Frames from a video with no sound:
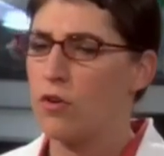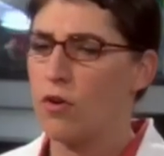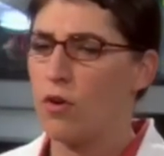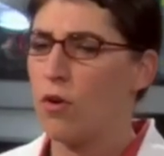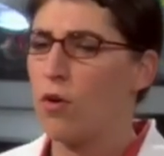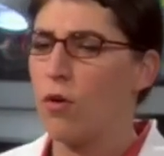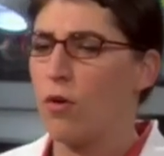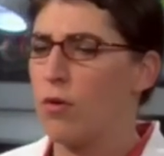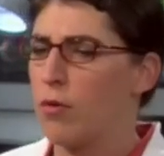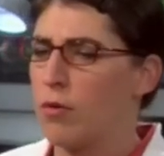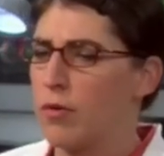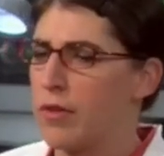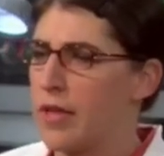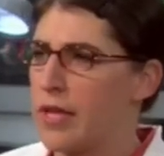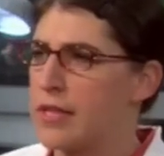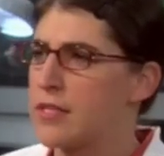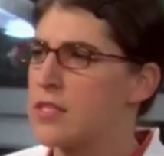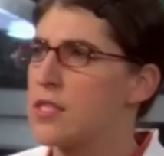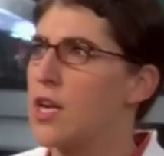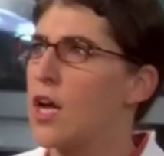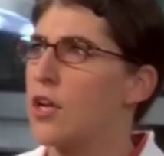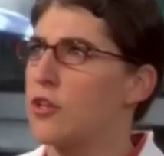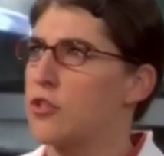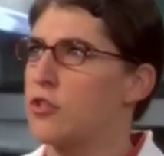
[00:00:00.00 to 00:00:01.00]
No,
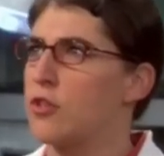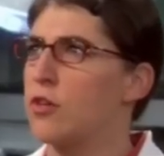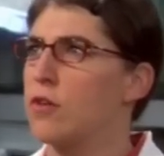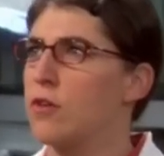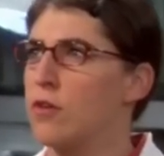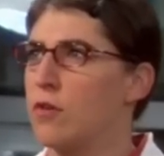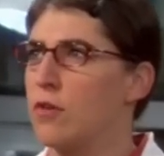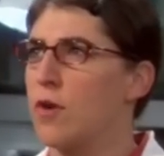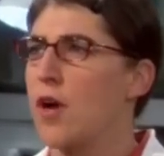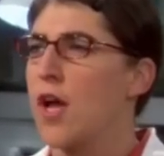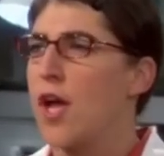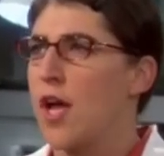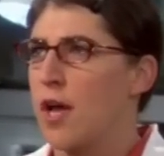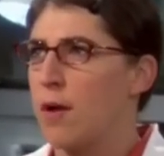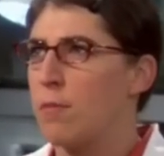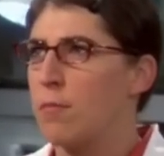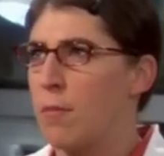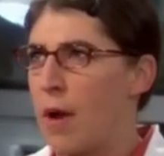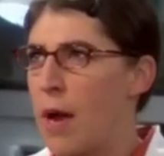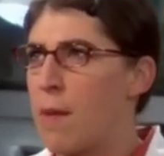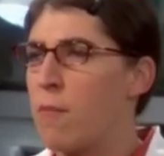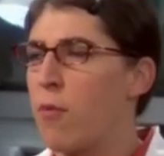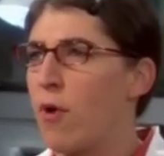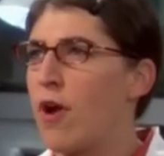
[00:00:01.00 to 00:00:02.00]
that's not true.
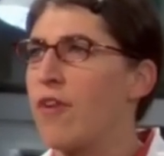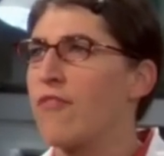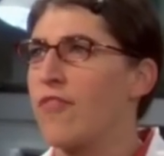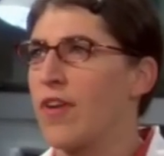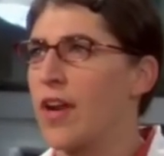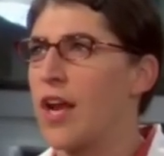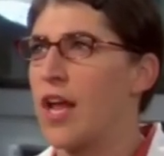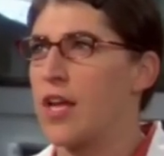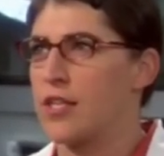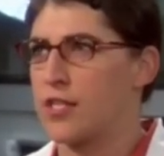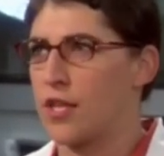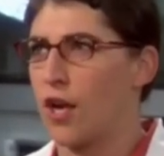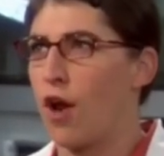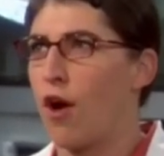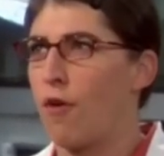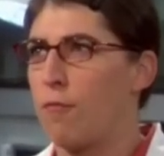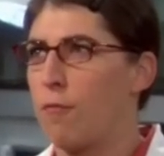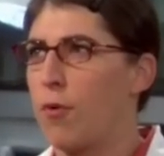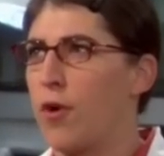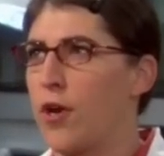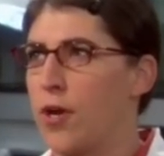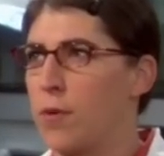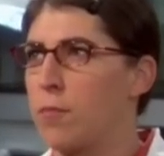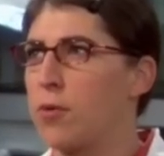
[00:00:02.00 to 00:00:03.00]
My boyfriend has an
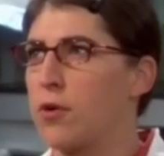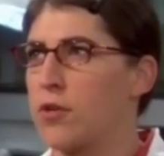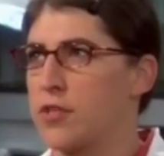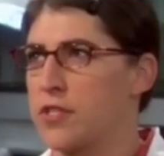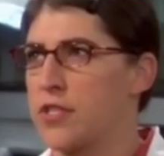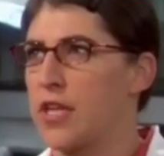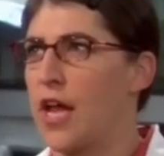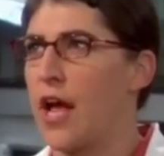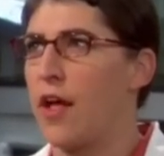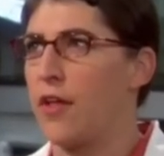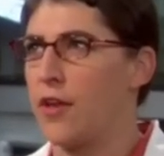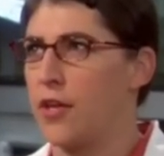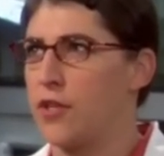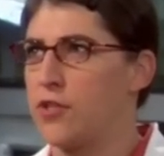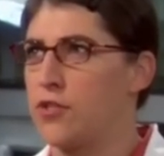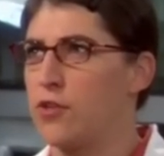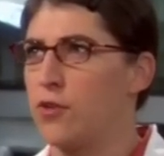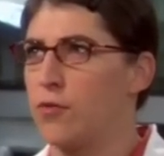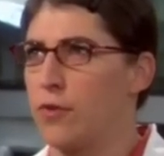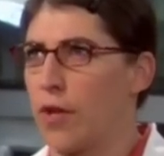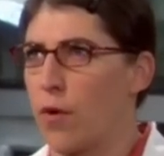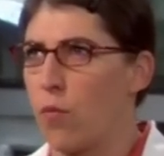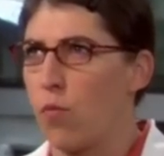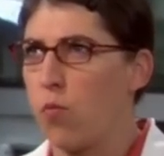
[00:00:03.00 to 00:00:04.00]
off-putting
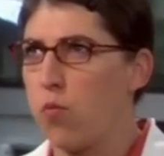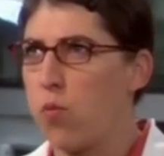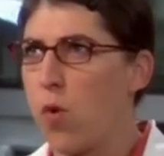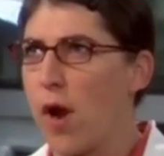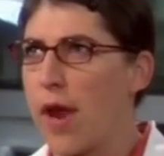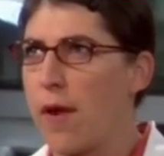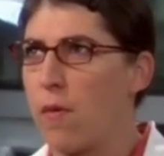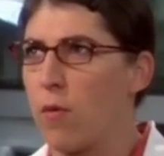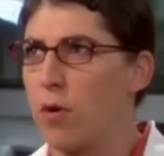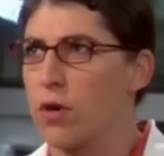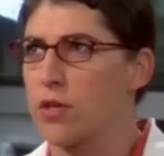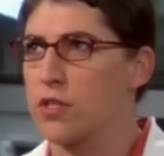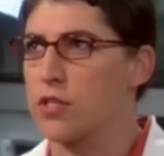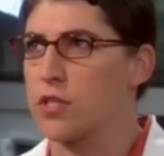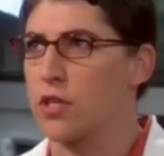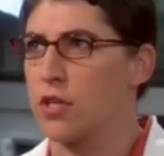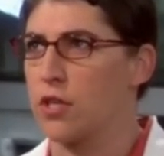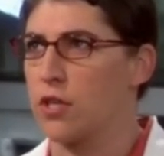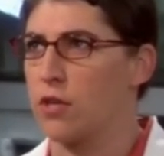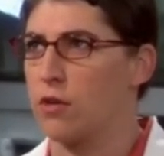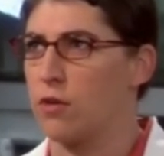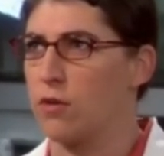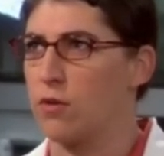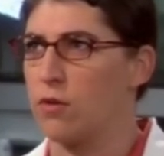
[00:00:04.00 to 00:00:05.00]
personality too, like way worse
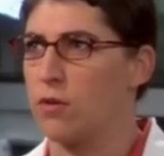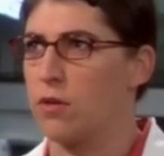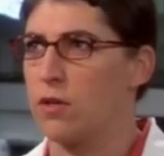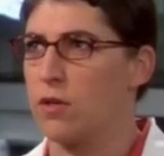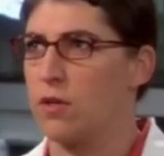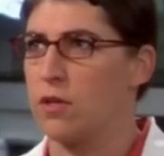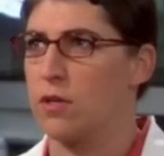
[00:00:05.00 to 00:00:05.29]
than you.